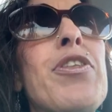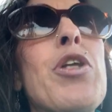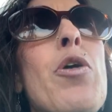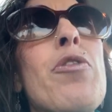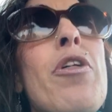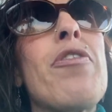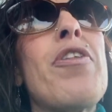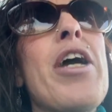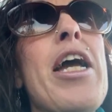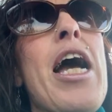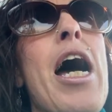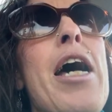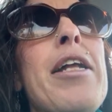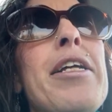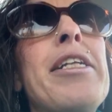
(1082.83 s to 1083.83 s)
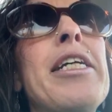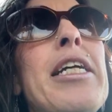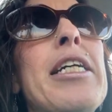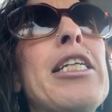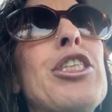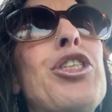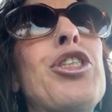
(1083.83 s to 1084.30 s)
though that they had an
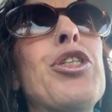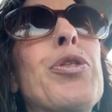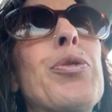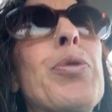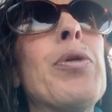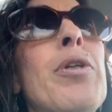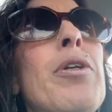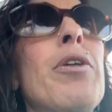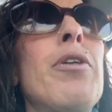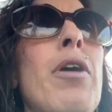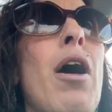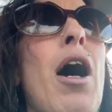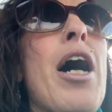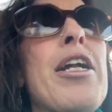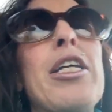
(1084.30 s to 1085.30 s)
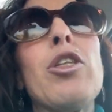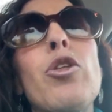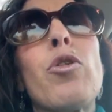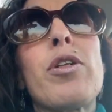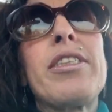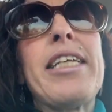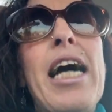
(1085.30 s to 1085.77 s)
issue, I didn't
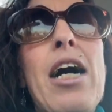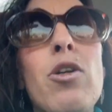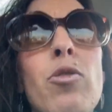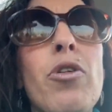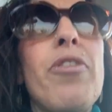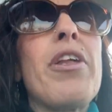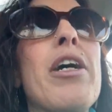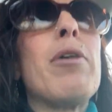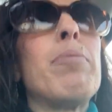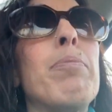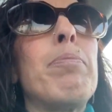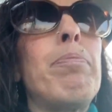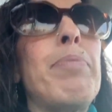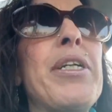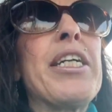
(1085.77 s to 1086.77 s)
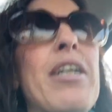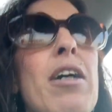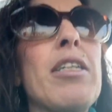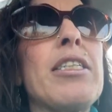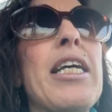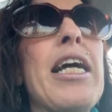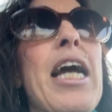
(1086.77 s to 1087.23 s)
look down on them
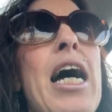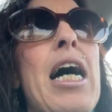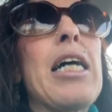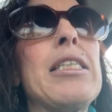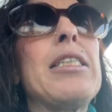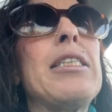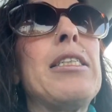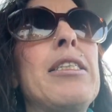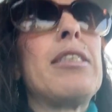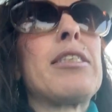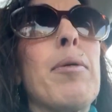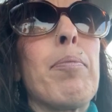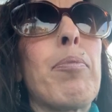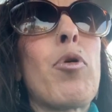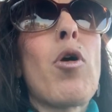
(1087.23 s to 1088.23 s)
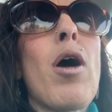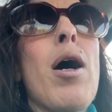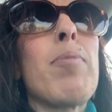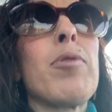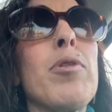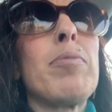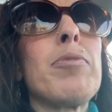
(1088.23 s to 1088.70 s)
because they had some
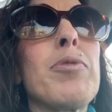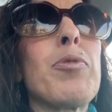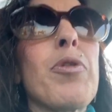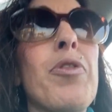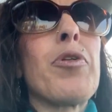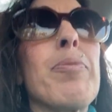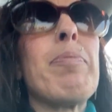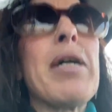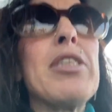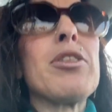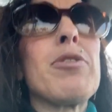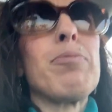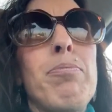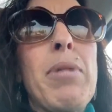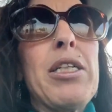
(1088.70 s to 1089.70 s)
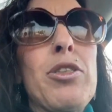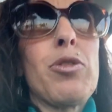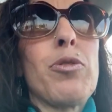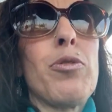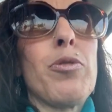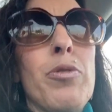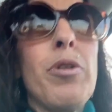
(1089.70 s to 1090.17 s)
problems with their
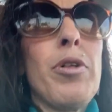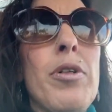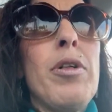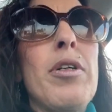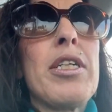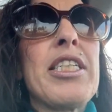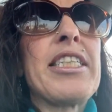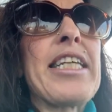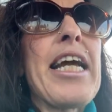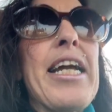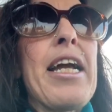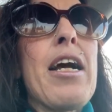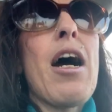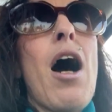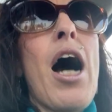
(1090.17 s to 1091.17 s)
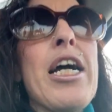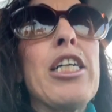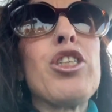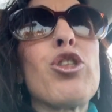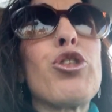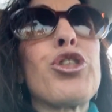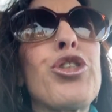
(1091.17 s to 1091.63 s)
mental state. I
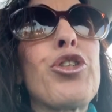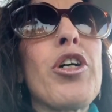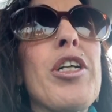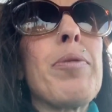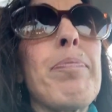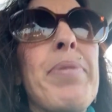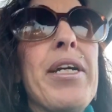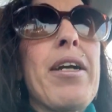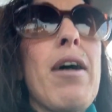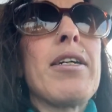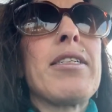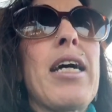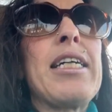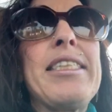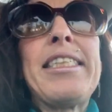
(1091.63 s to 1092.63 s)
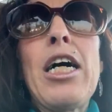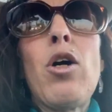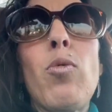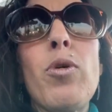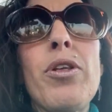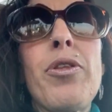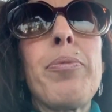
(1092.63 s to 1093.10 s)
understood it because I dealt
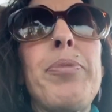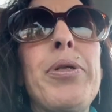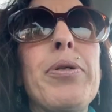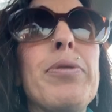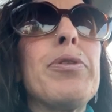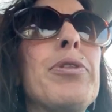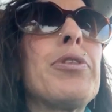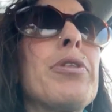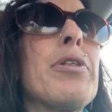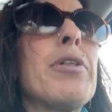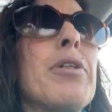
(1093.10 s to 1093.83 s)
with abuse.